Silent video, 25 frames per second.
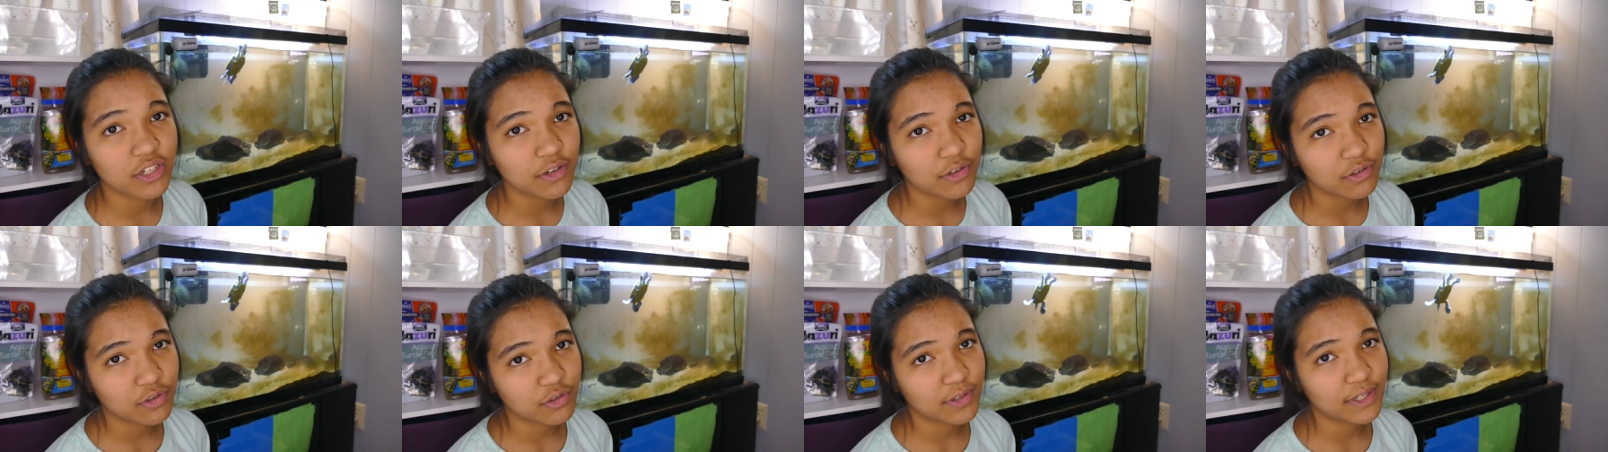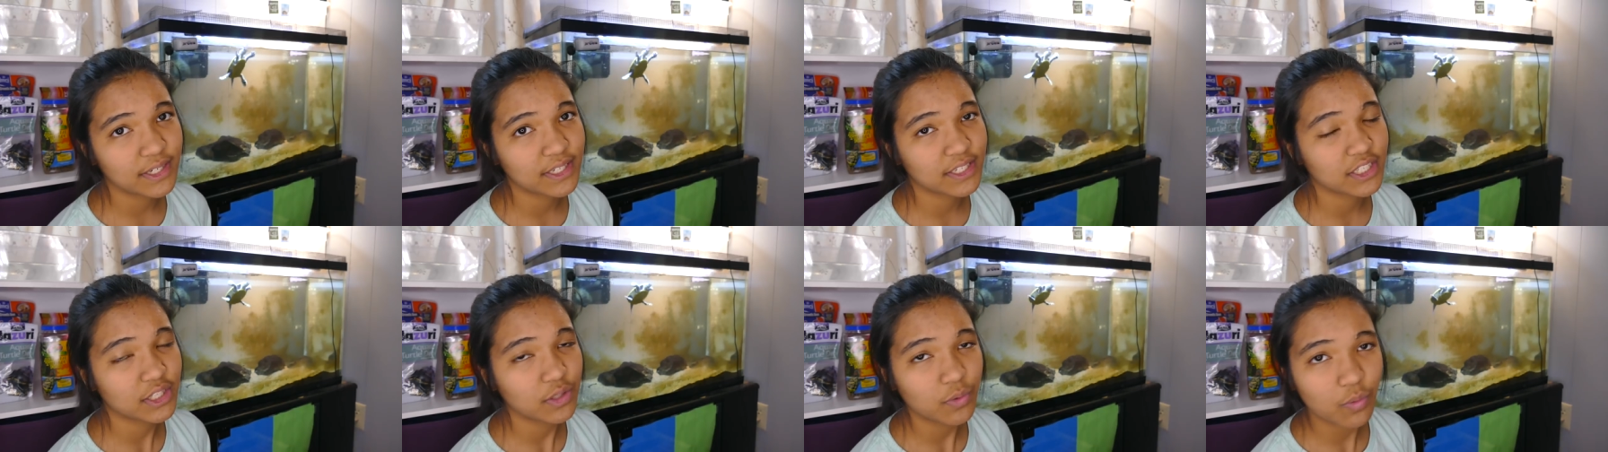
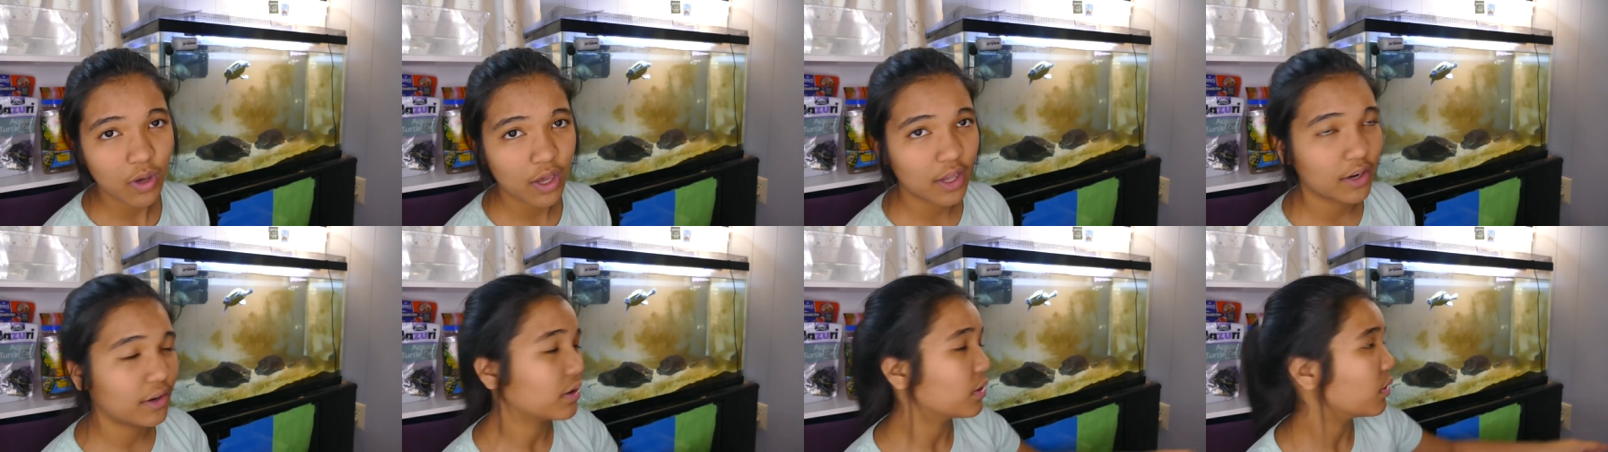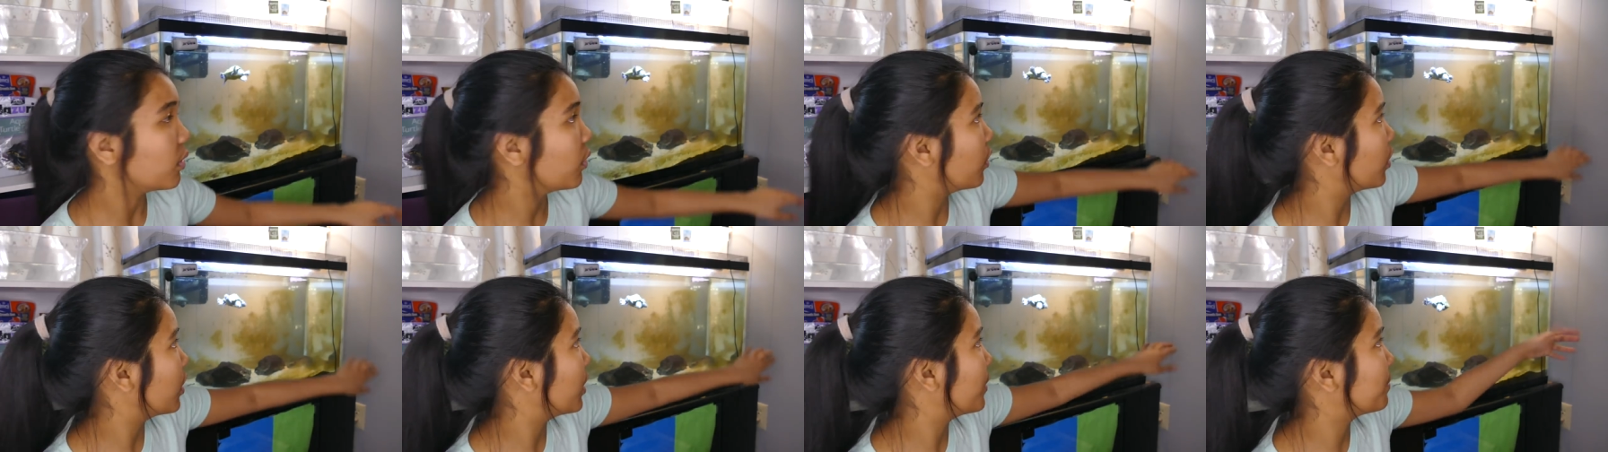nutrients in the water,
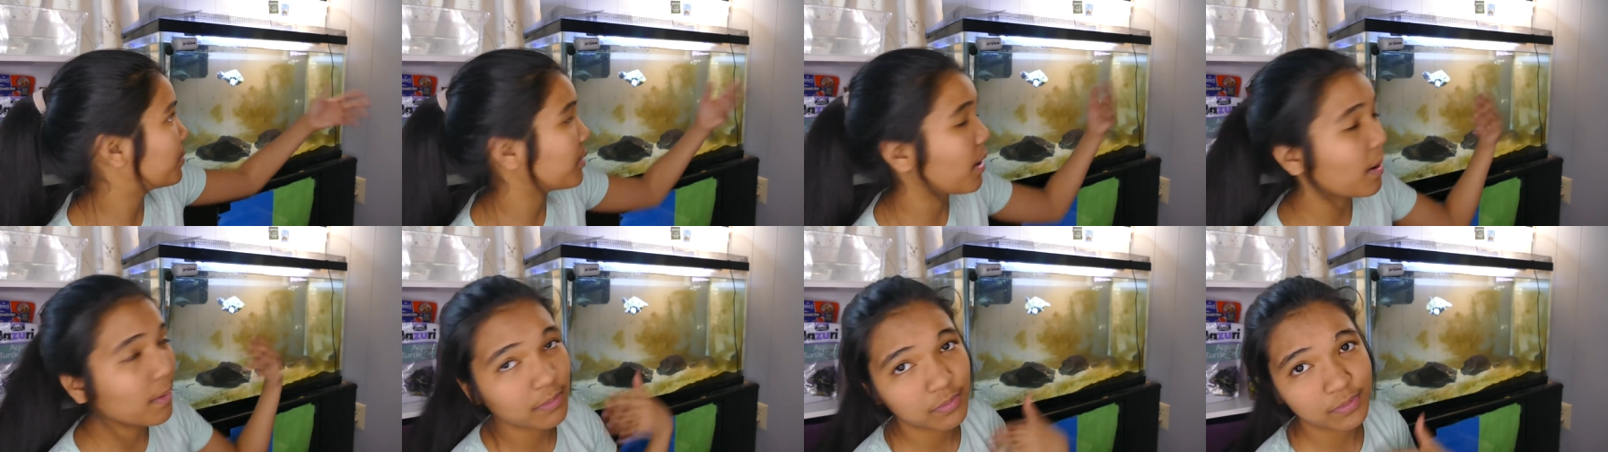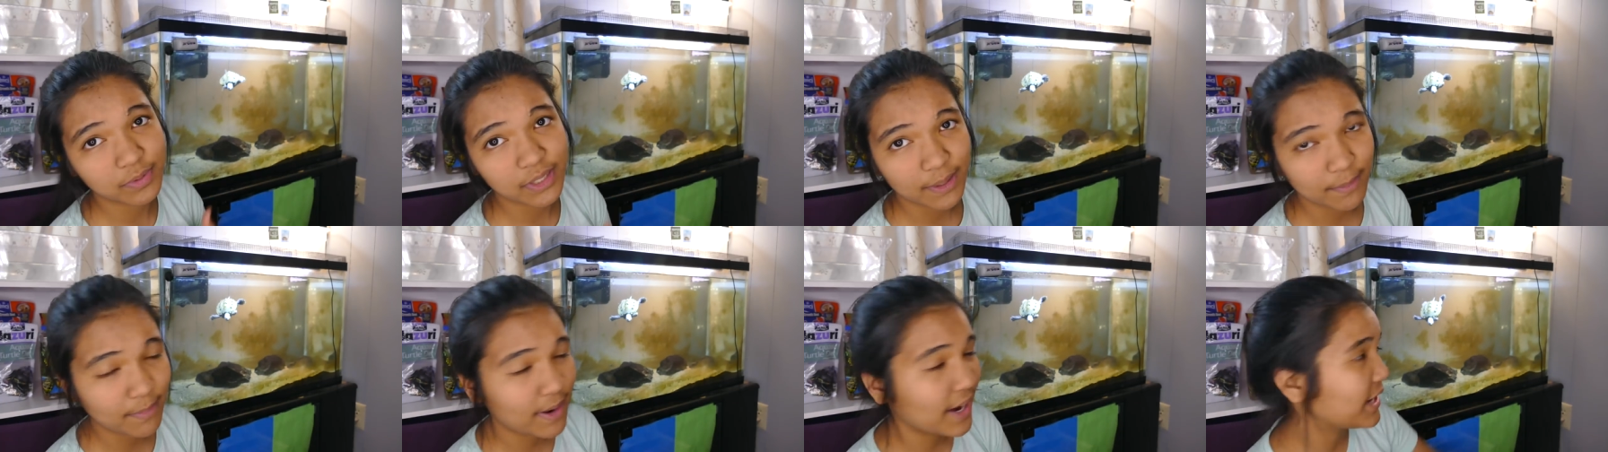or
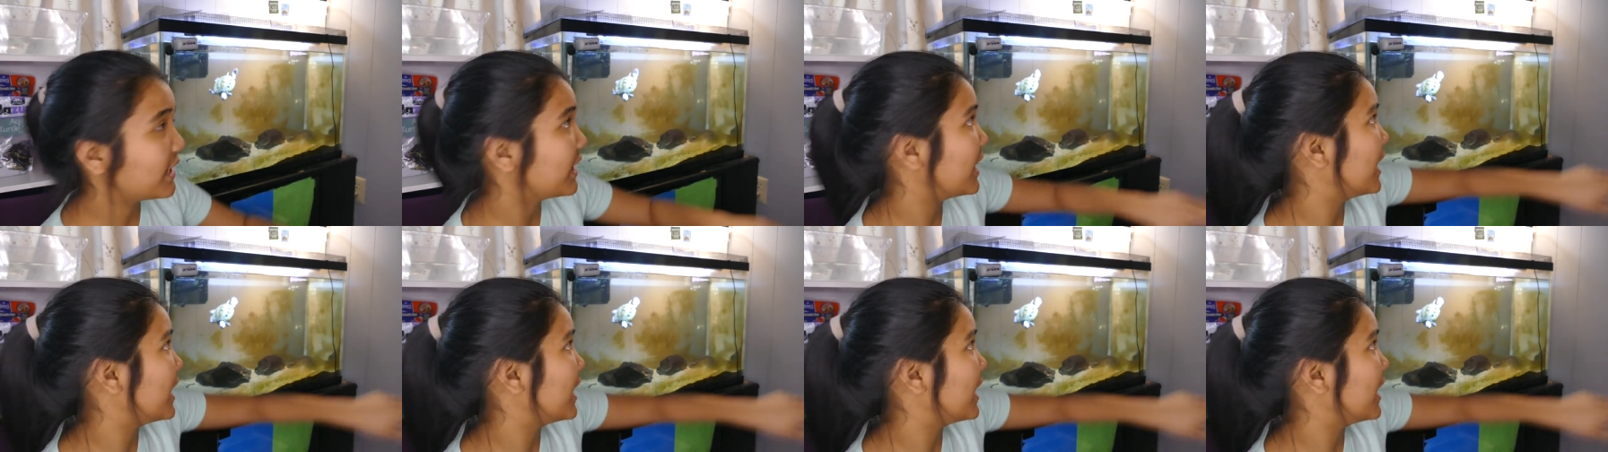probably in my